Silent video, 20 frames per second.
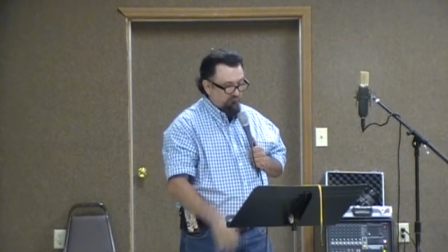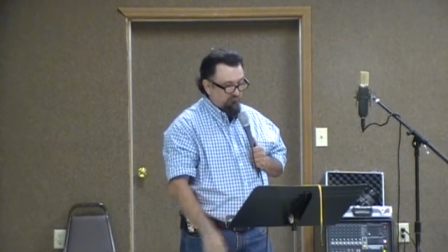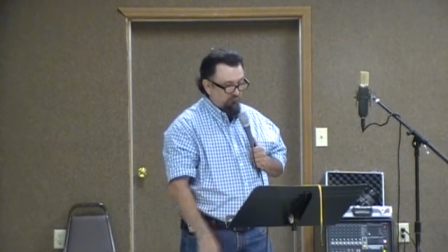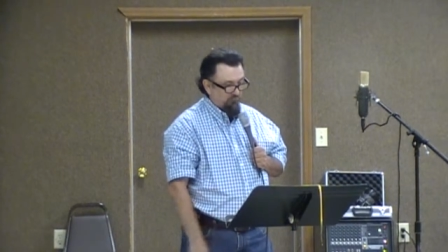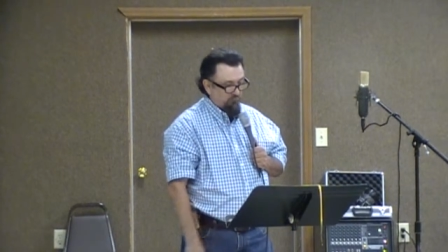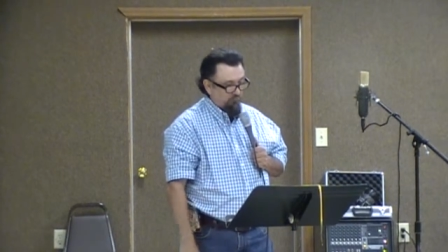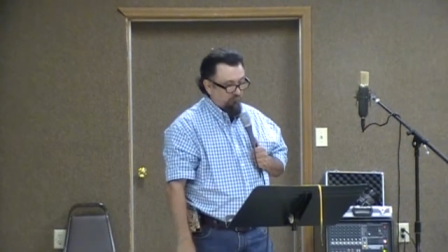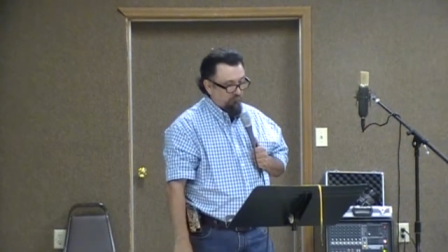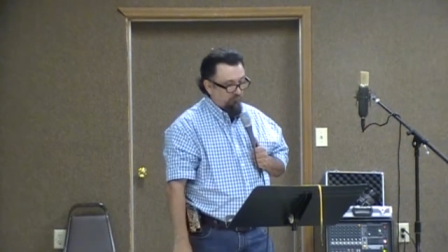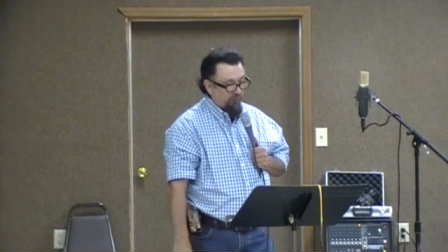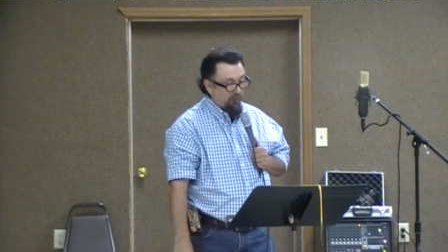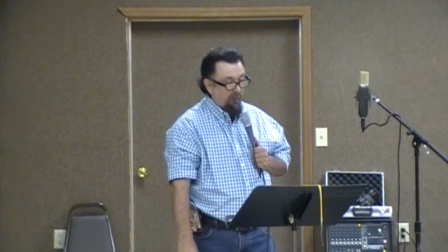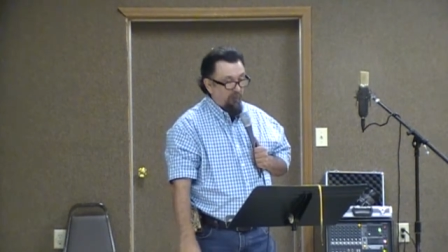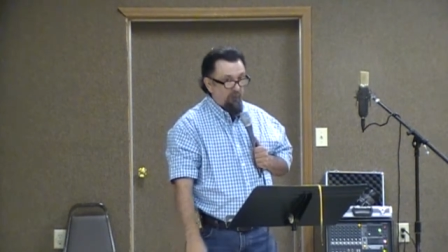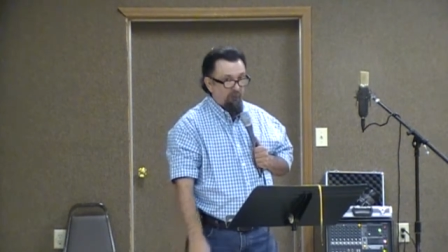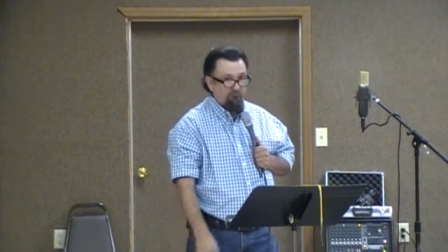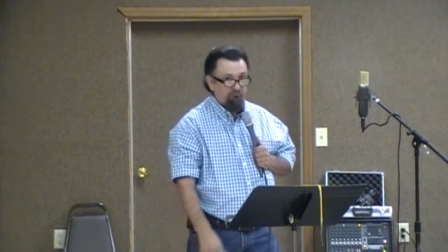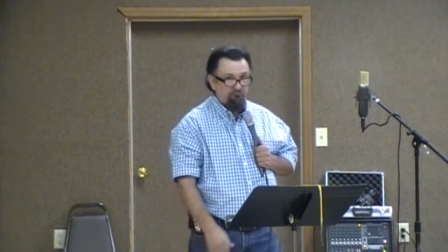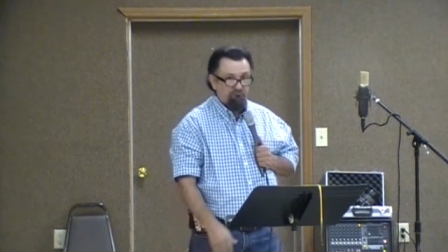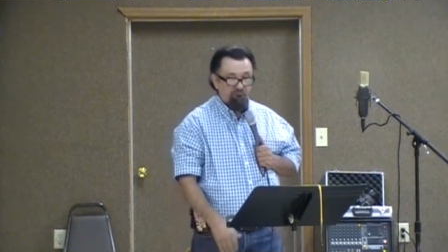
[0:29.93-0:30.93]
to
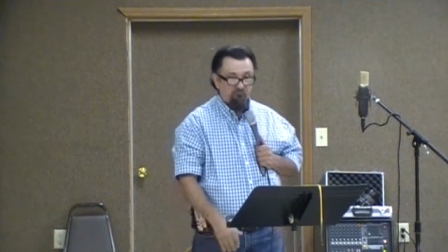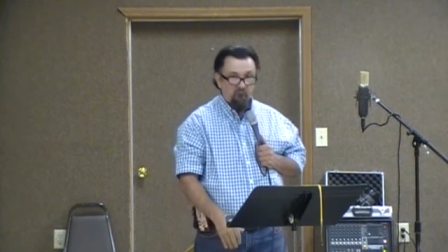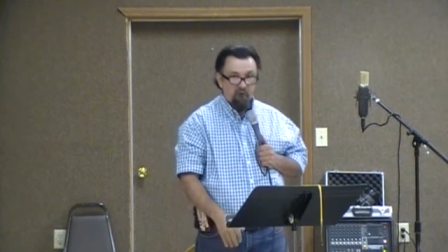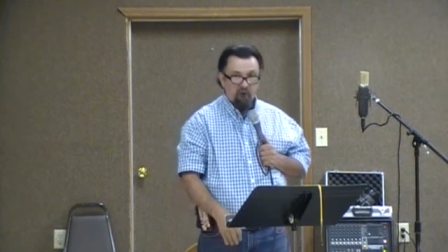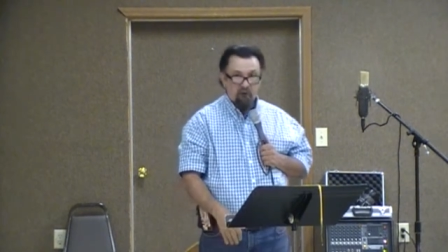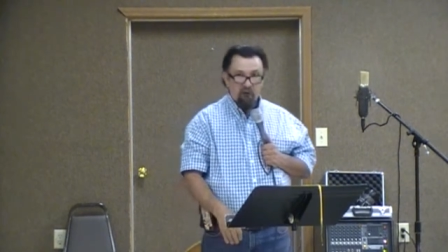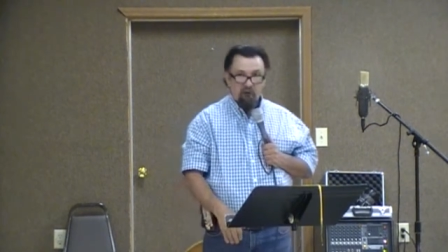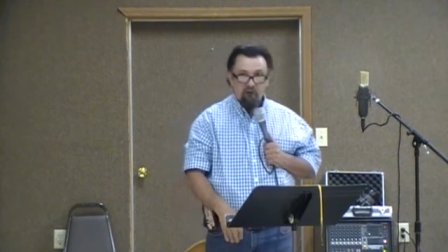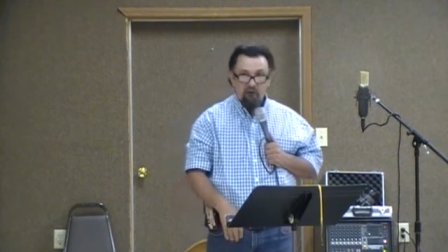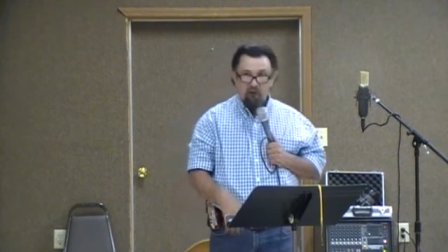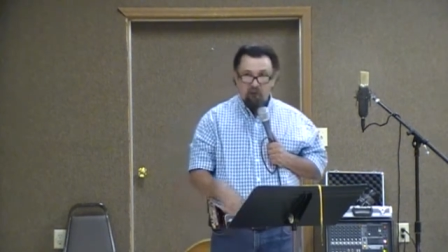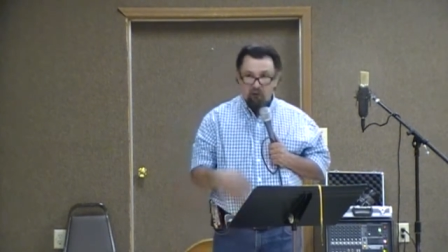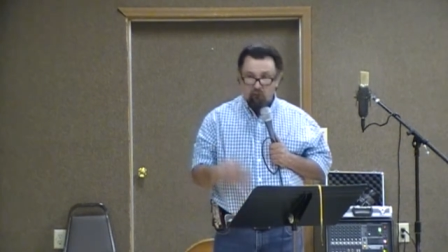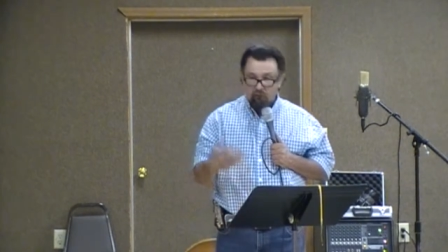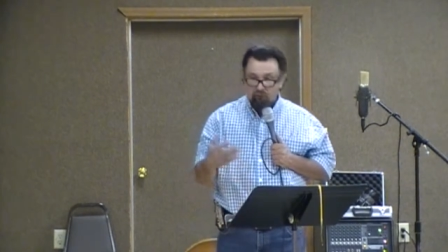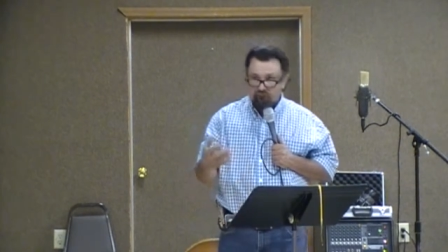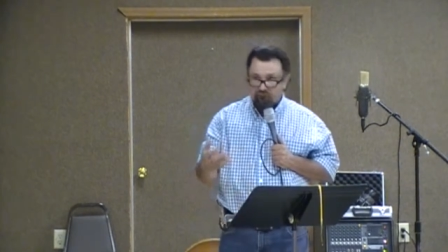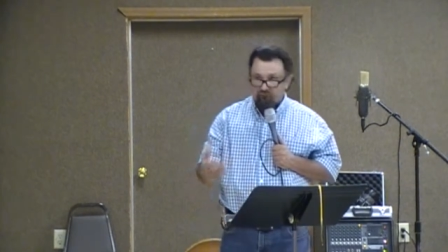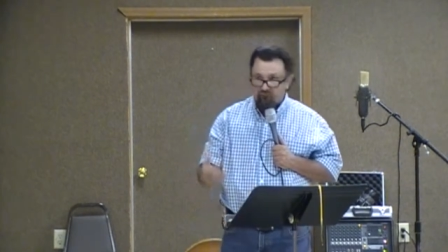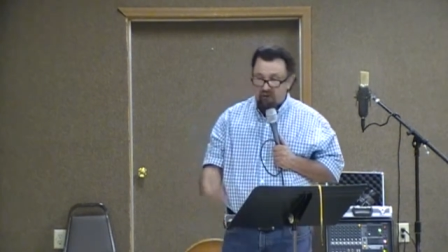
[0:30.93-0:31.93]
uh,
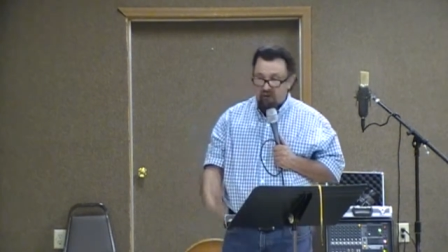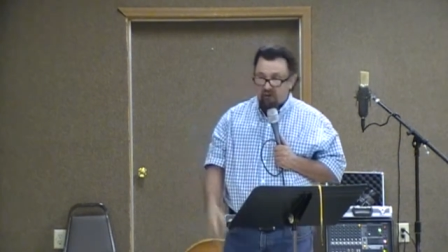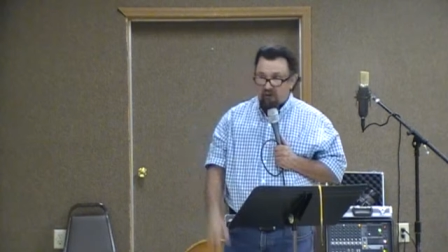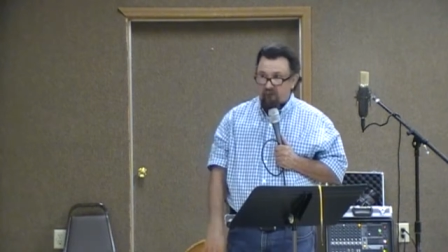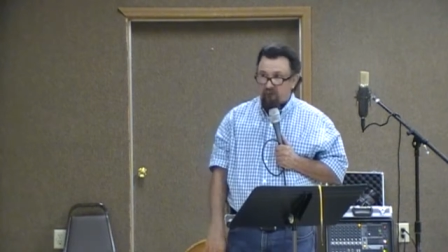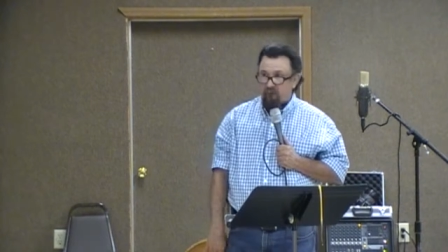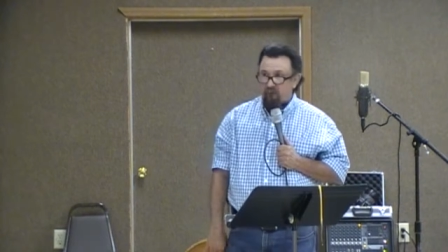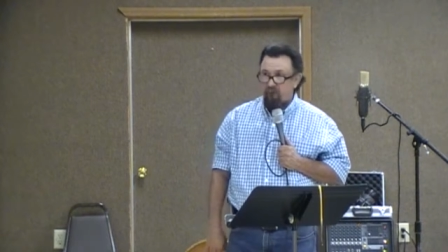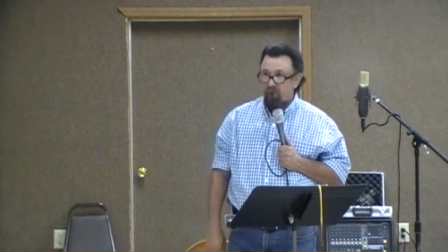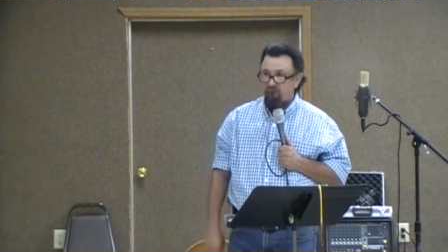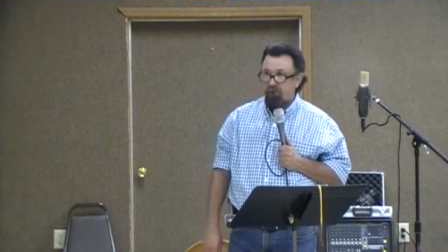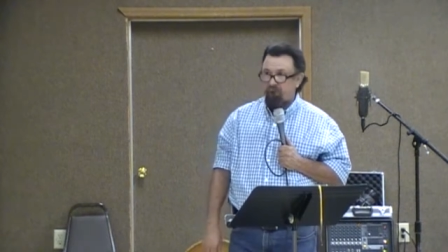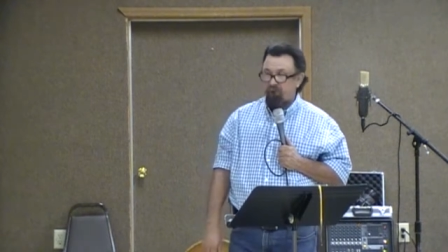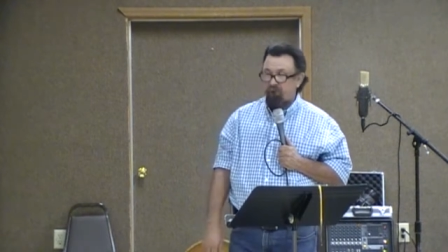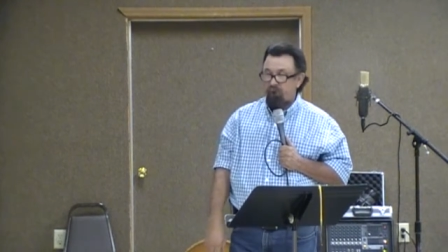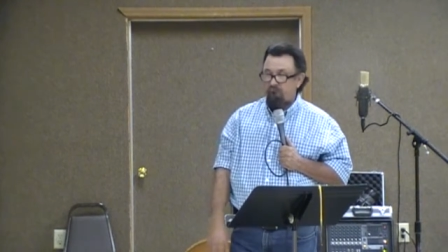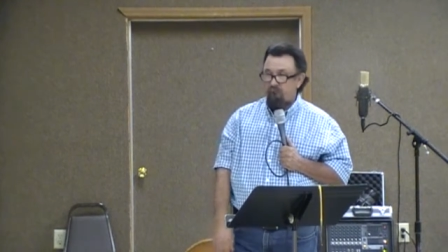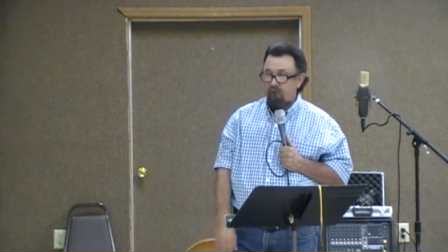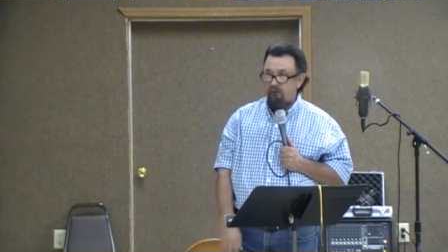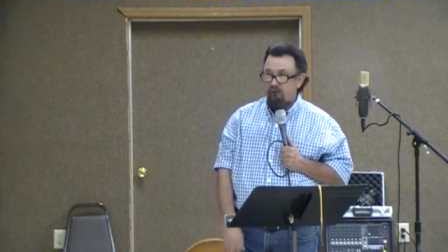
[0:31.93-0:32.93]
heal the sick,
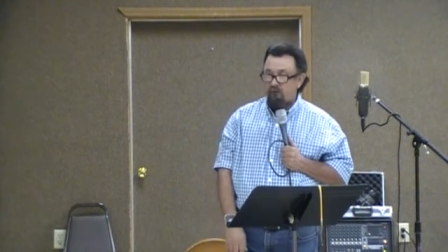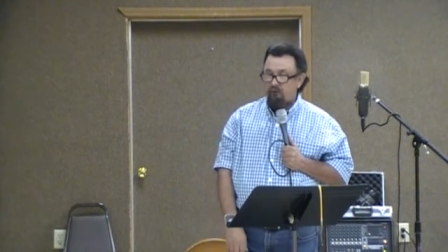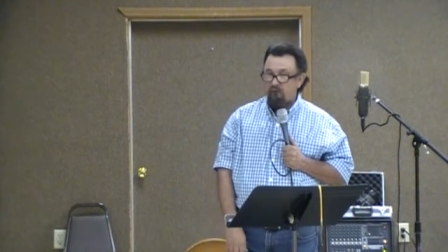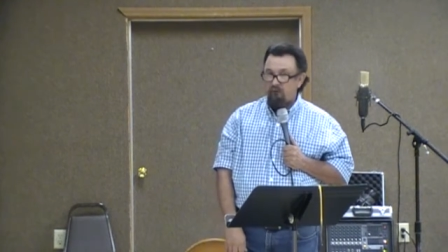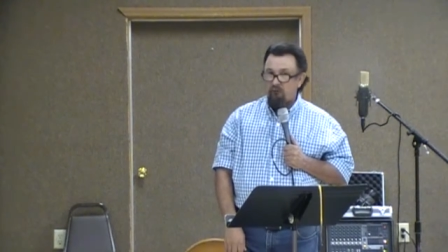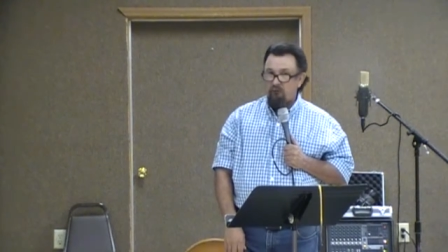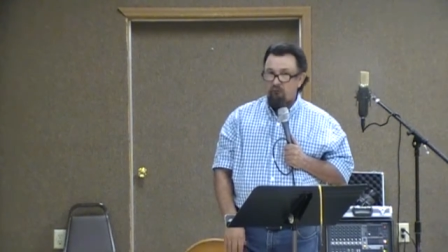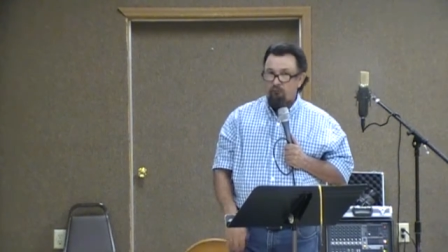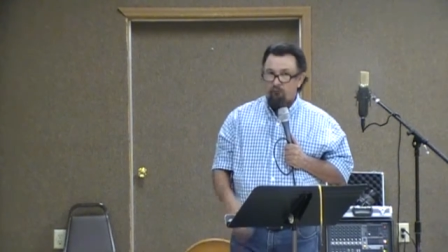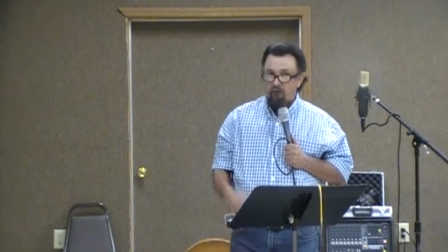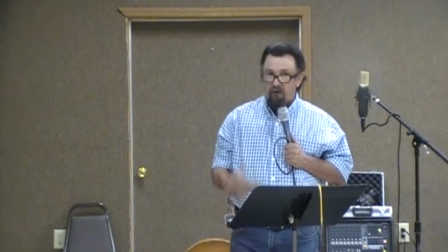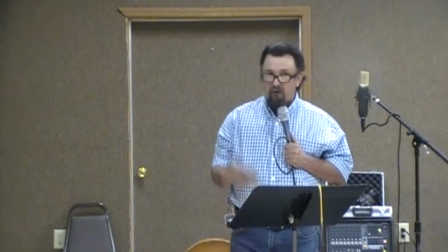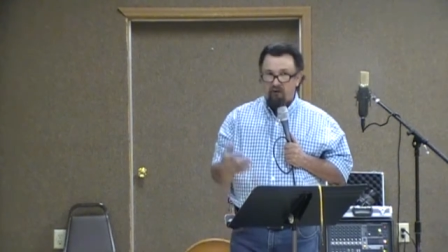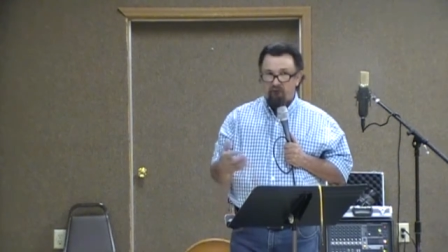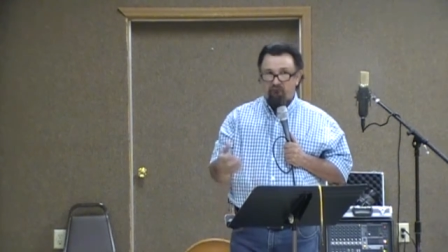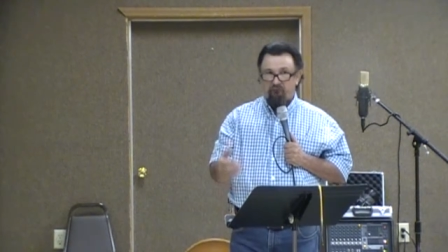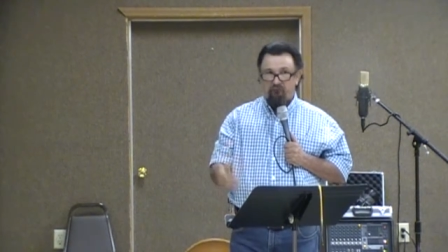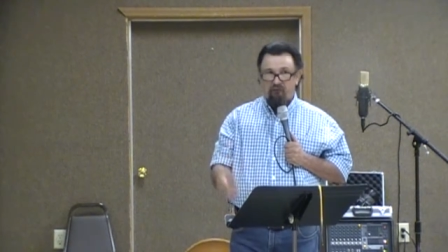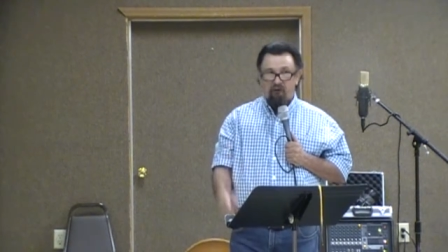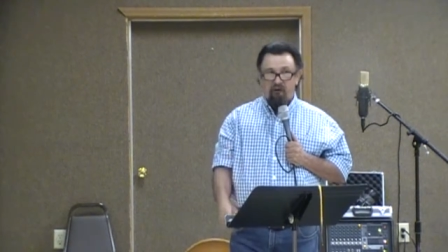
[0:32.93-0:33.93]

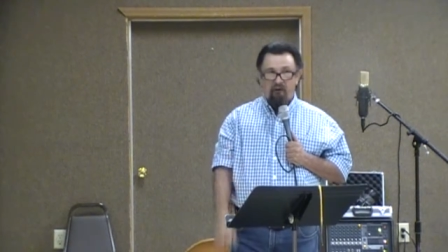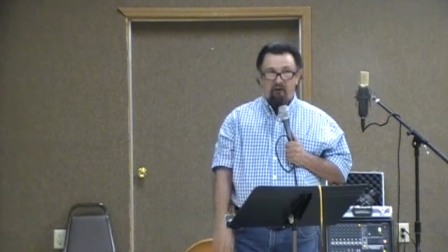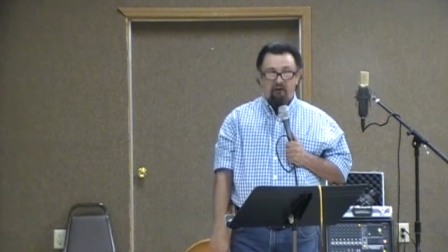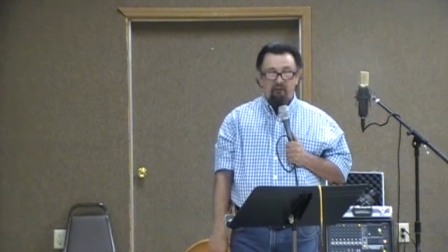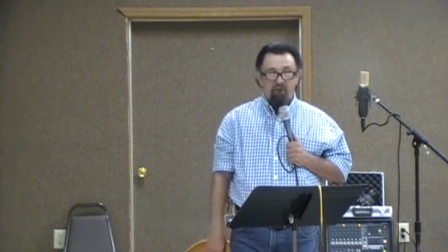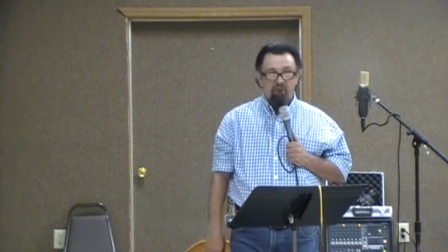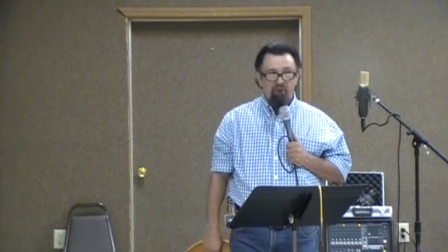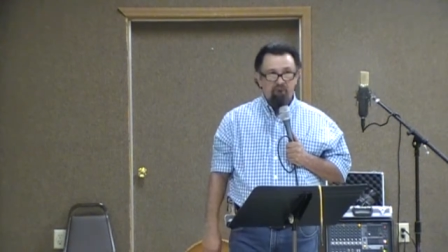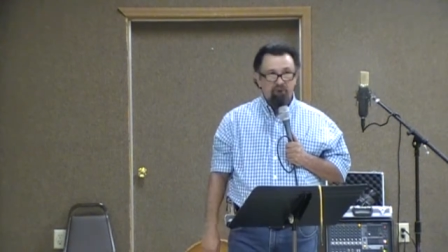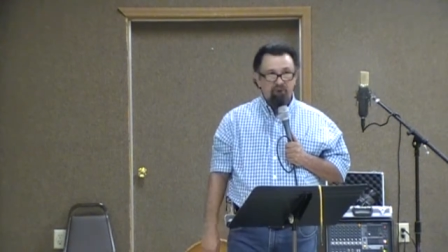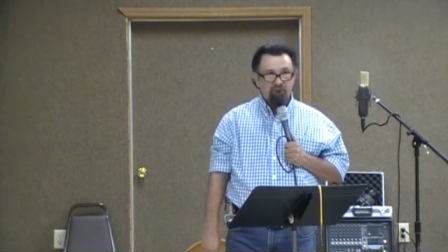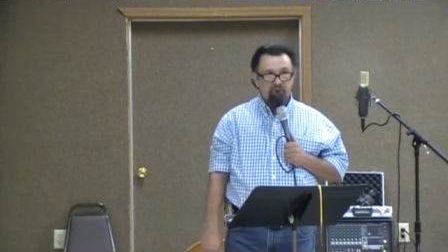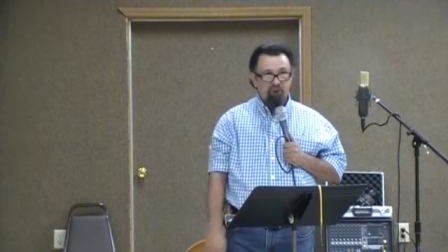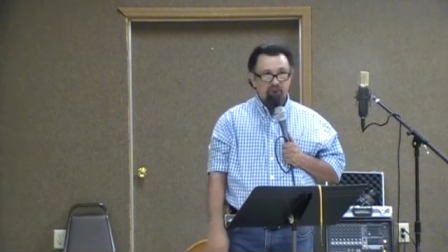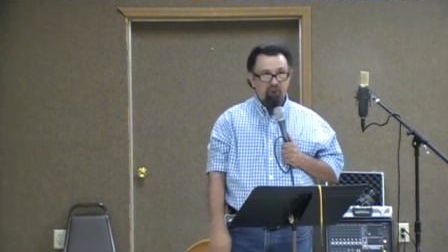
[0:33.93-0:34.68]
raise the dead,